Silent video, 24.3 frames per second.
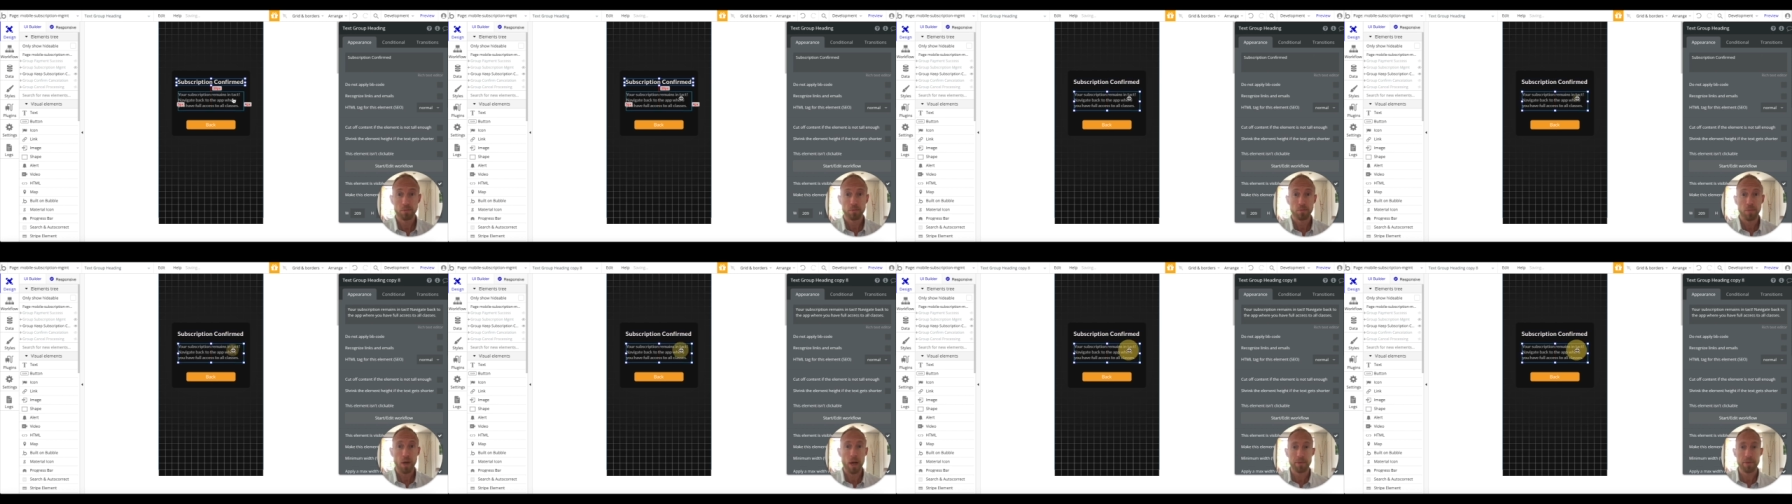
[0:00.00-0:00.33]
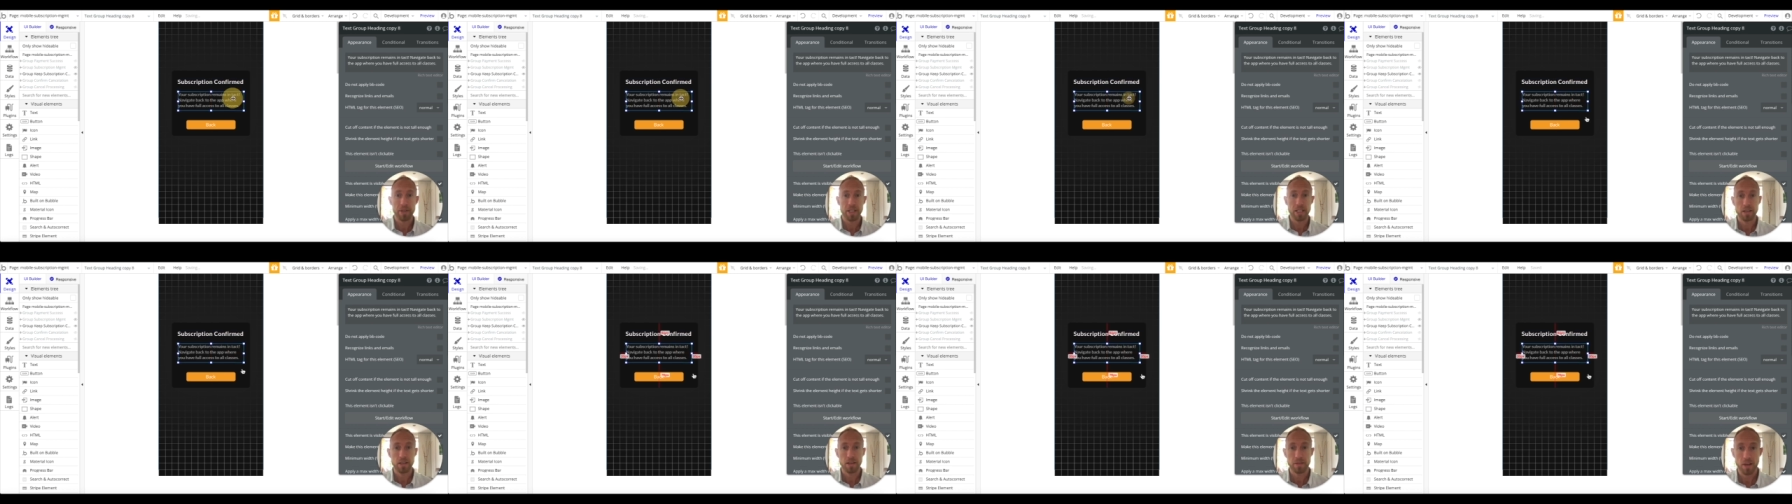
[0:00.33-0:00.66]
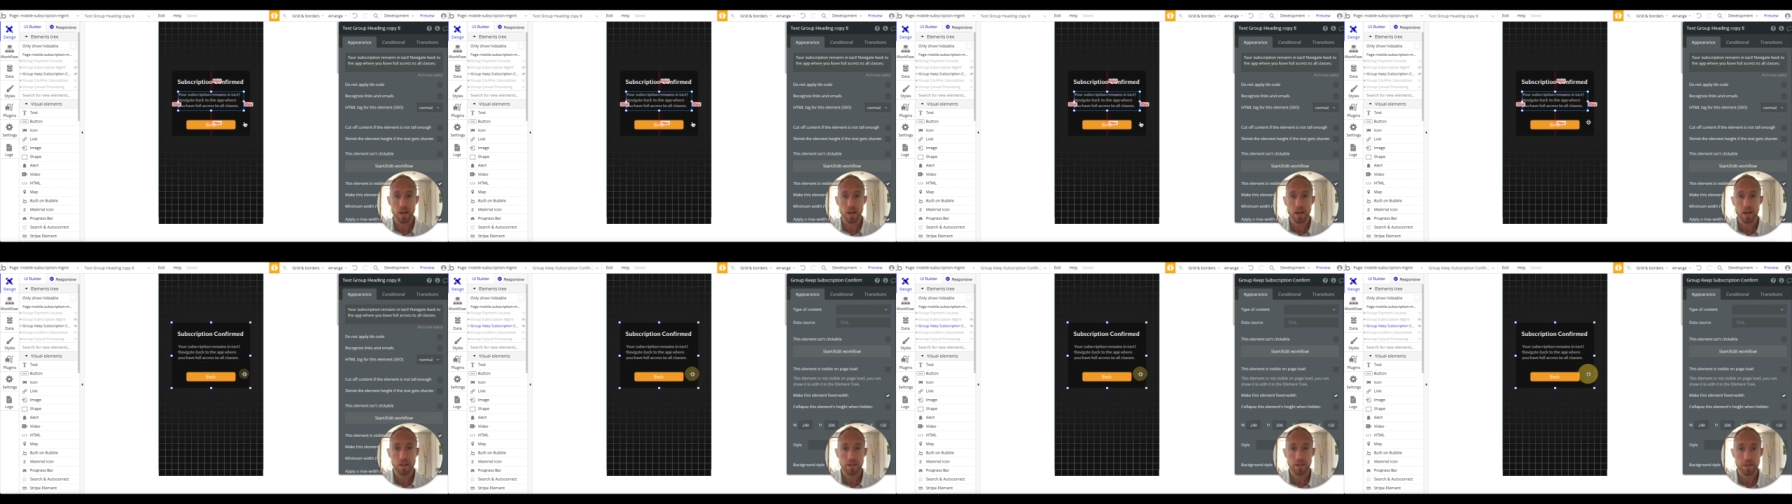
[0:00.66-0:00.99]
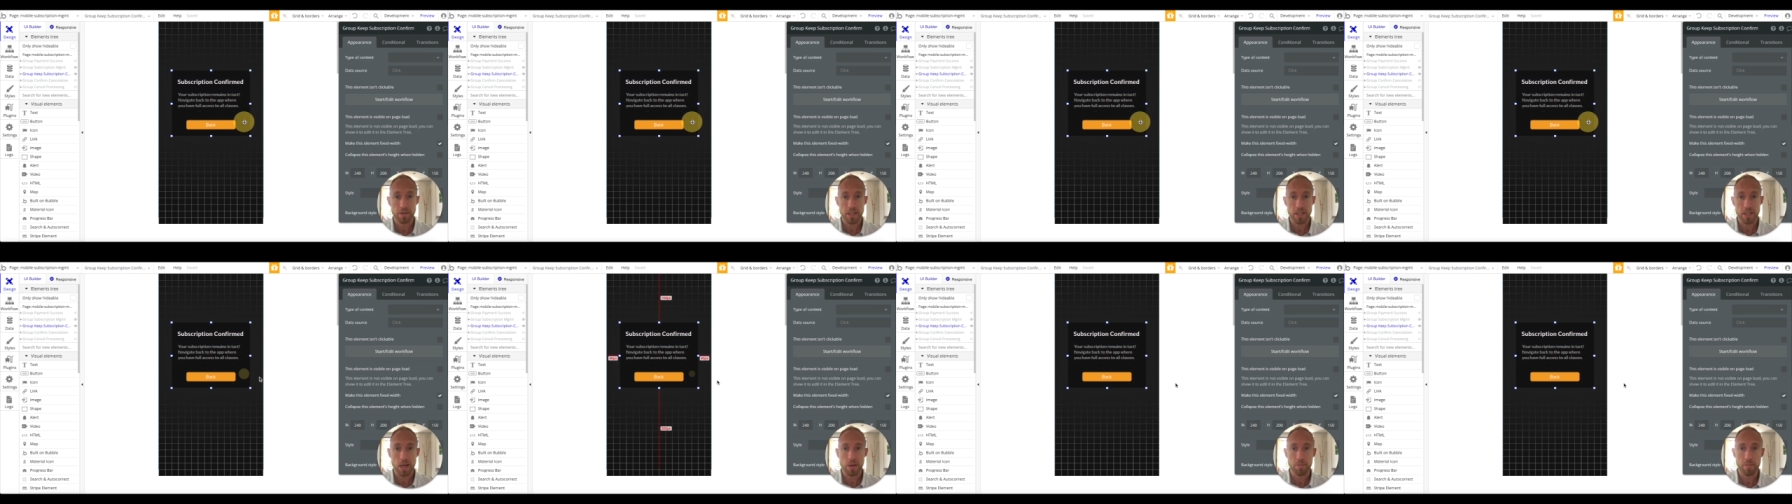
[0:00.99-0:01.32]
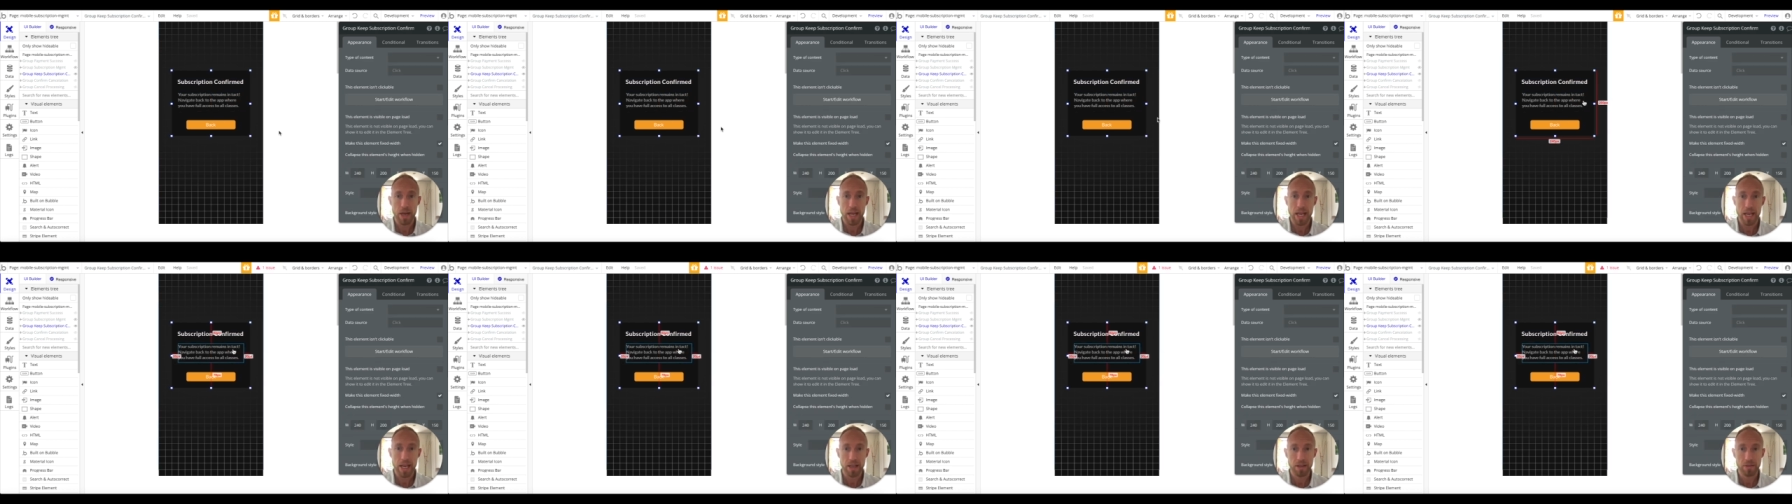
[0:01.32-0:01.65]
popping in off, off, the top of
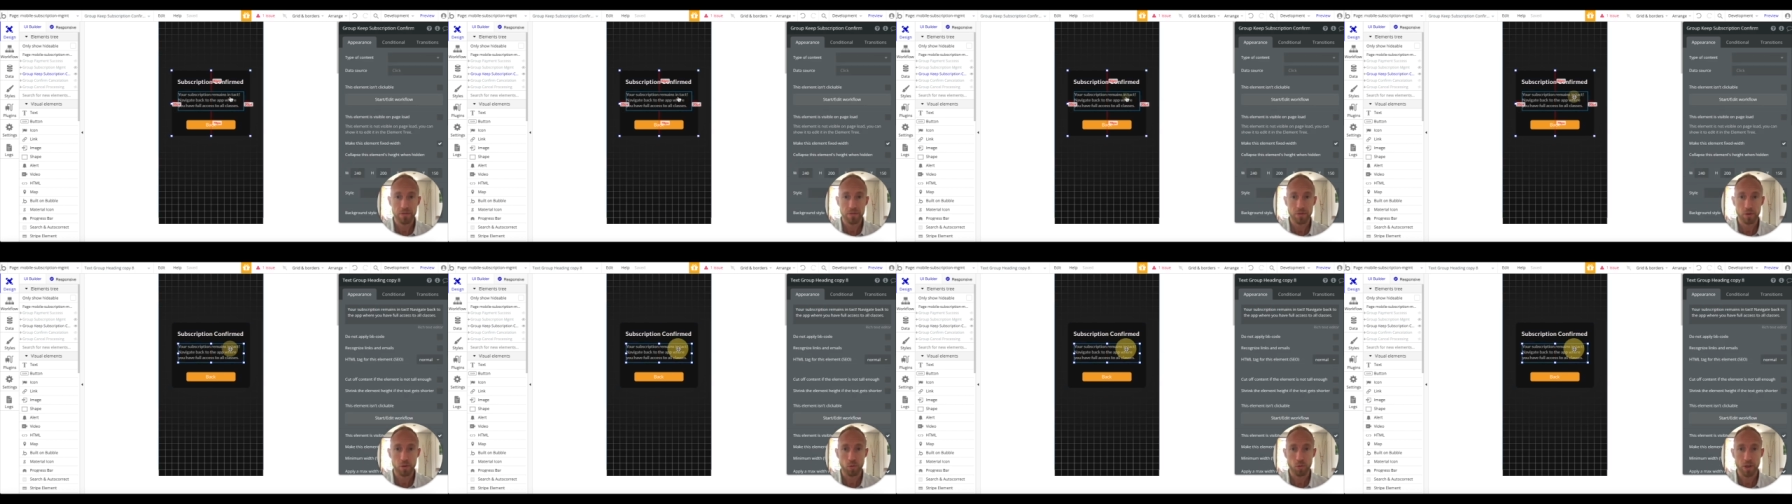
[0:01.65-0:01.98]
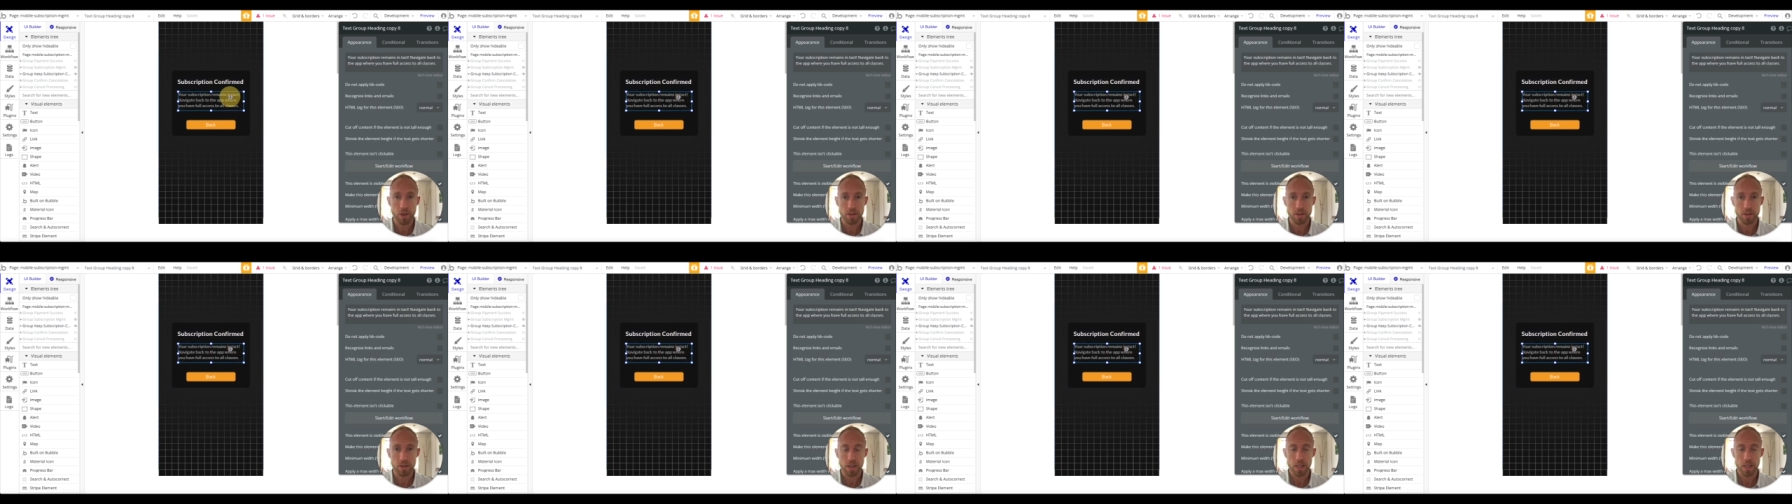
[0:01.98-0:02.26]
my head for what